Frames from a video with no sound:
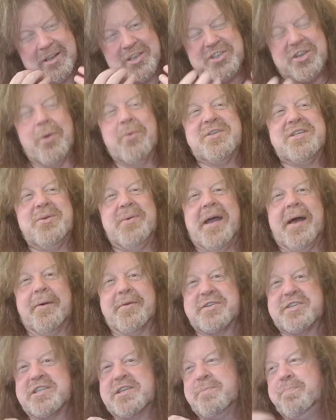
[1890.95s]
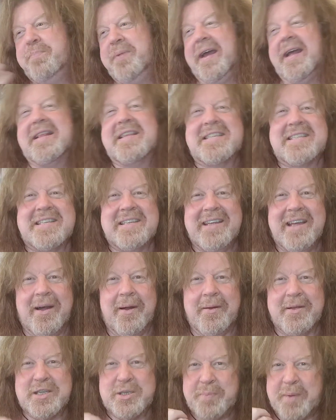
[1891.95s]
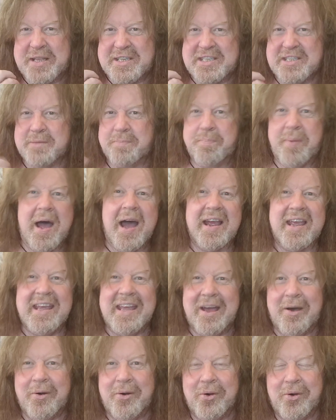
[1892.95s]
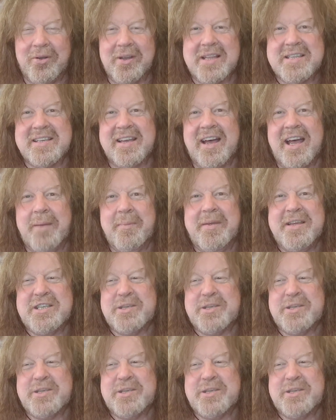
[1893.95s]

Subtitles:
Josie Wales spits his backy out all the time.